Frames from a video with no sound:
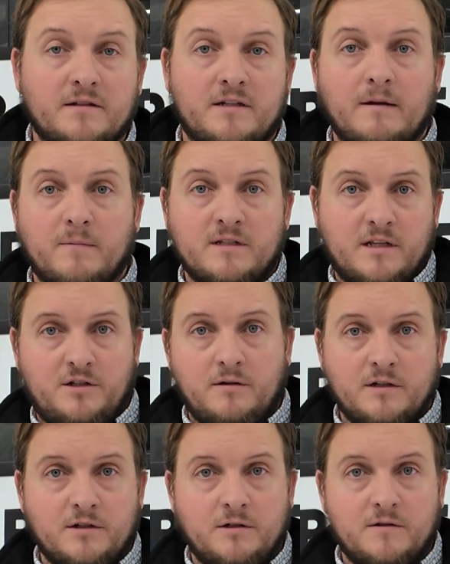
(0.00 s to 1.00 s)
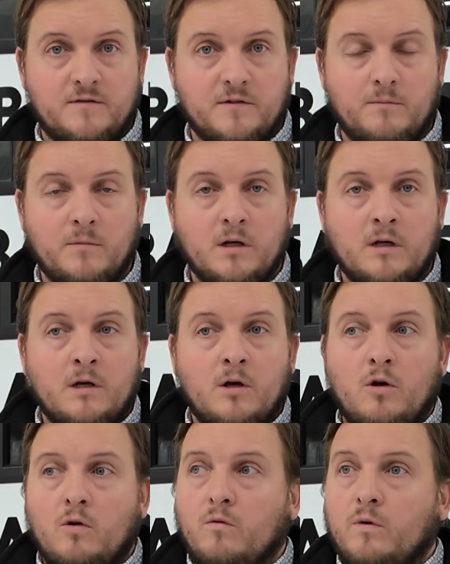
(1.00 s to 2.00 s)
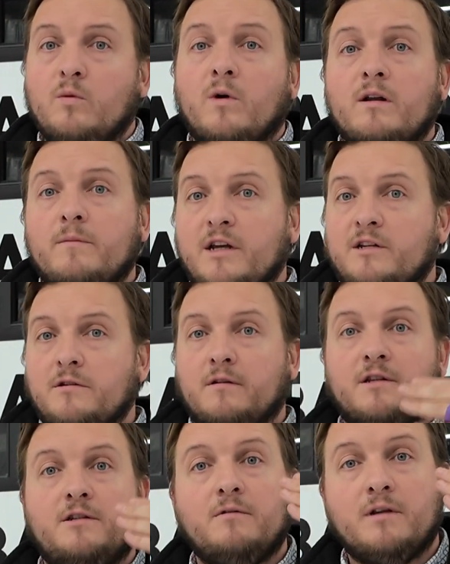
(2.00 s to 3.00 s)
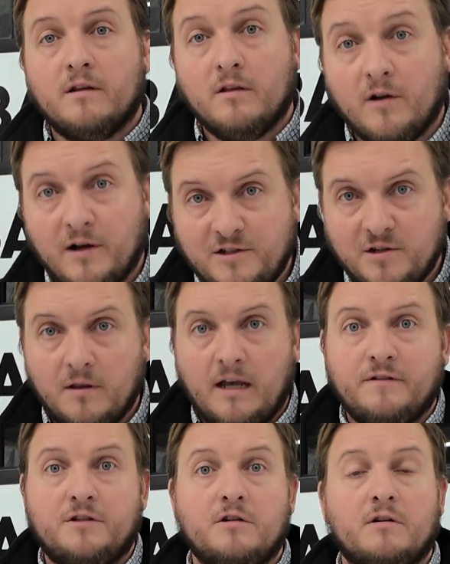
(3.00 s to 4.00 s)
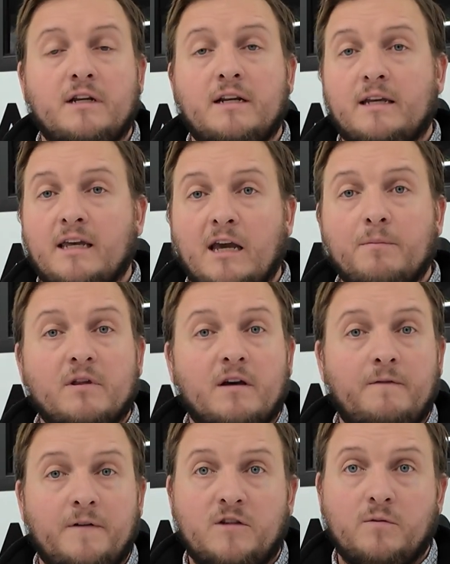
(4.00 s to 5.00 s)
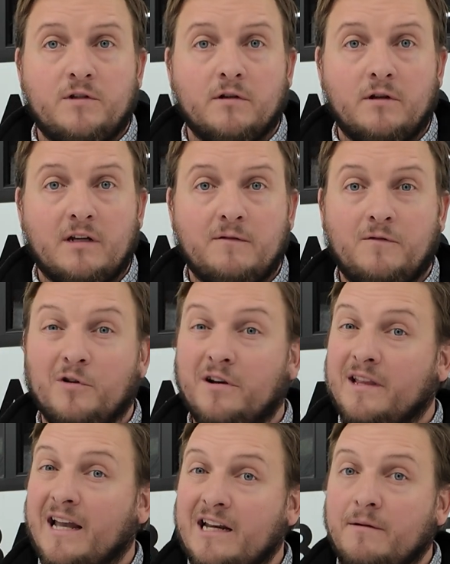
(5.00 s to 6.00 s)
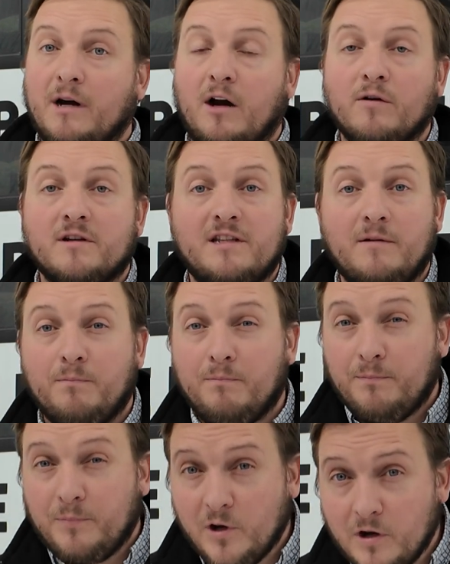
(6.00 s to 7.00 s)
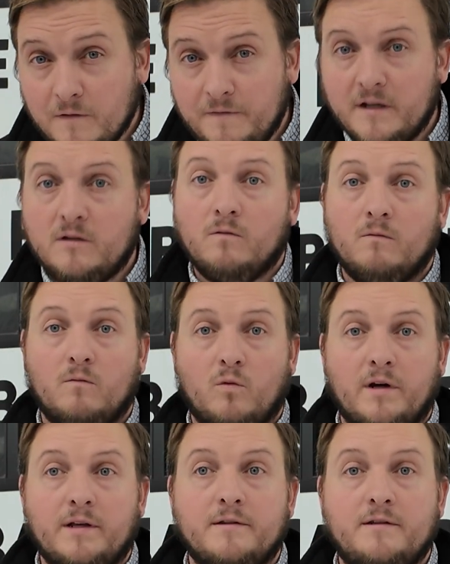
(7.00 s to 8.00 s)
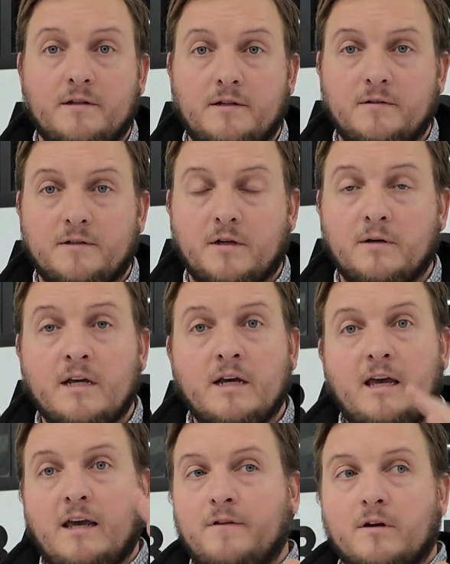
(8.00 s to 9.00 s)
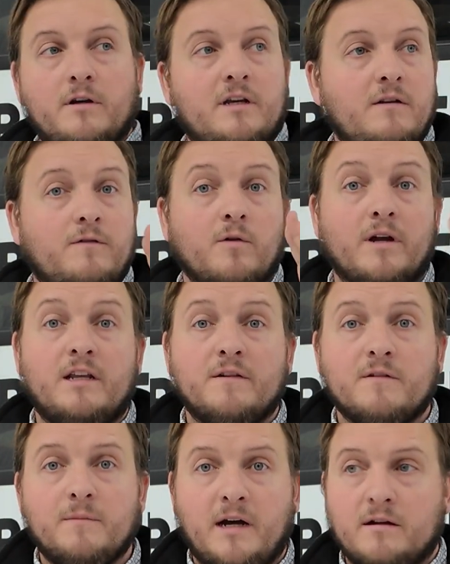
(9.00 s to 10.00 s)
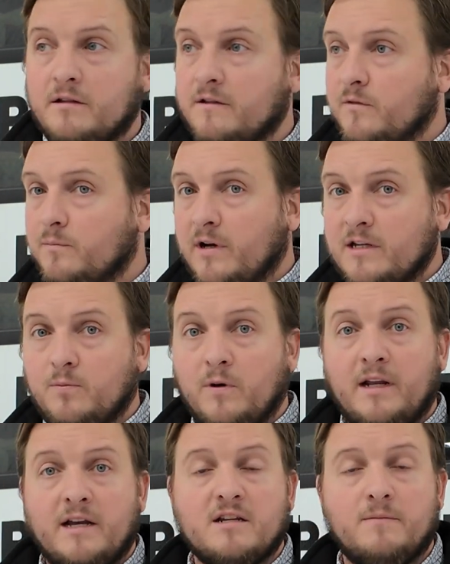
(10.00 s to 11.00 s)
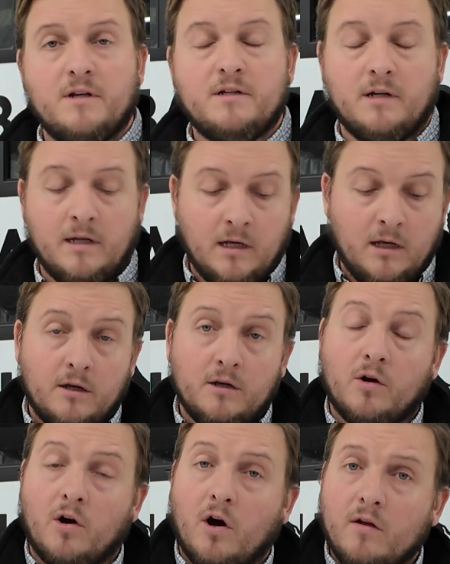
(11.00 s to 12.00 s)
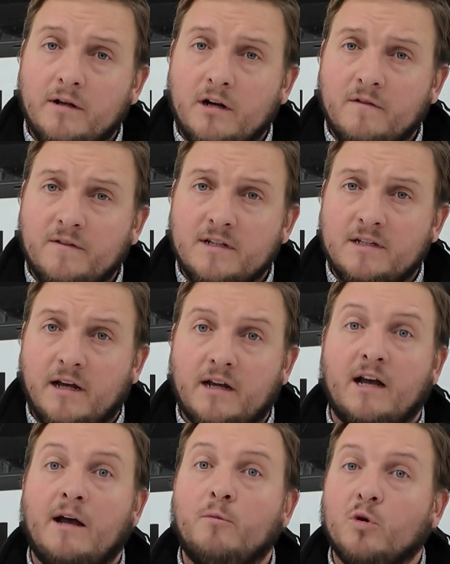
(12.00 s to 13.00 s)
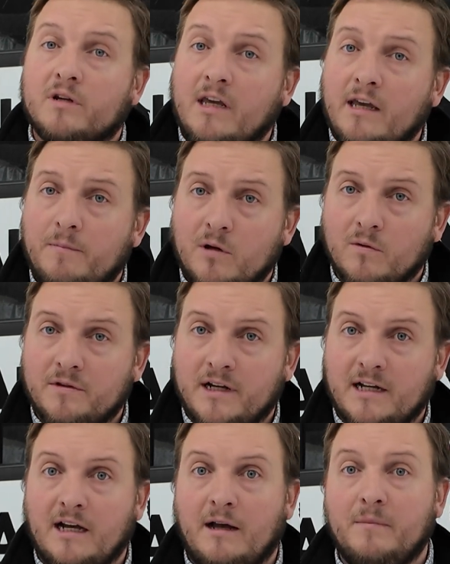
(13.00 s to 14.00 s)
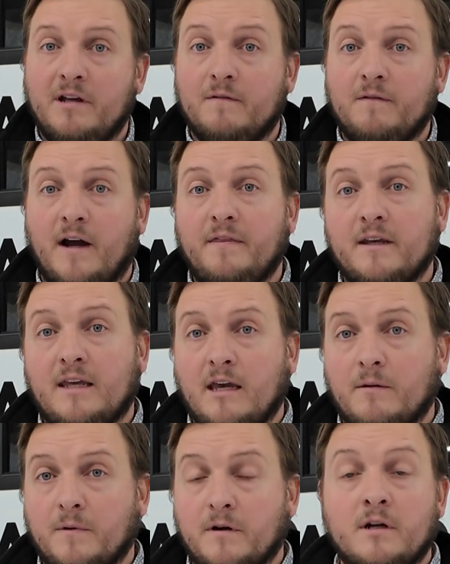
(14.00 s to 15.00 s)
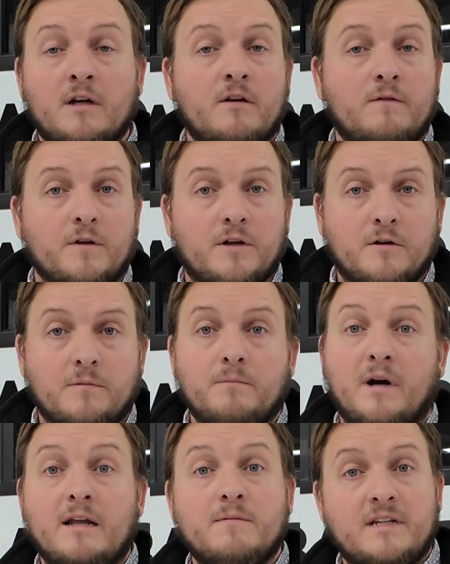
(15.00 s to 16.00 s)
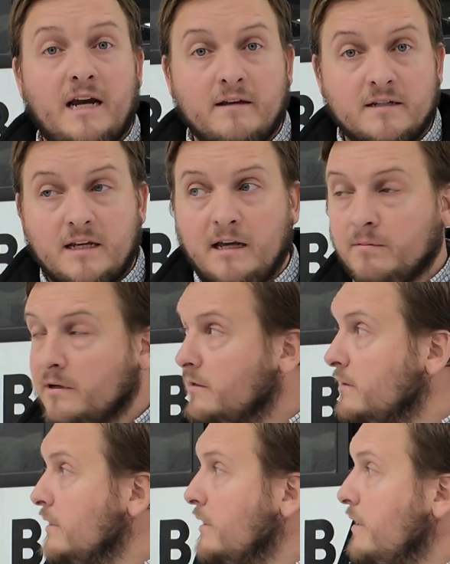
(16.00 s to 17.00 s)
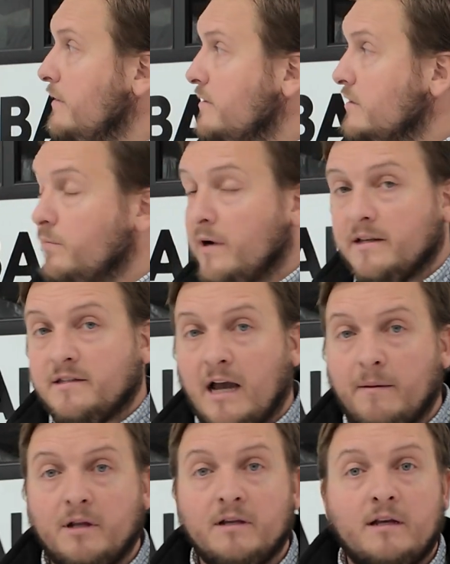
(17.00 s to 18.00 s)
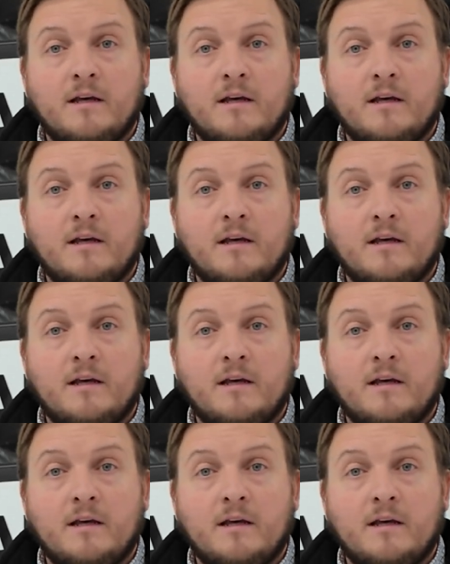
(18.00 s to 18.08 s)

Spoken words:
segments that you can choose from. We want to make sure that you can launch your life's journey in a camper that fits what you're looking for, and the Eddie Bauer is the perfect one to do so. If you're looking for a different model, different price point, as I mentioned, go to heartlandrvs.com or campingworld.com and find the camper for you. My name is Alex Gabriel. This is Brad Simon.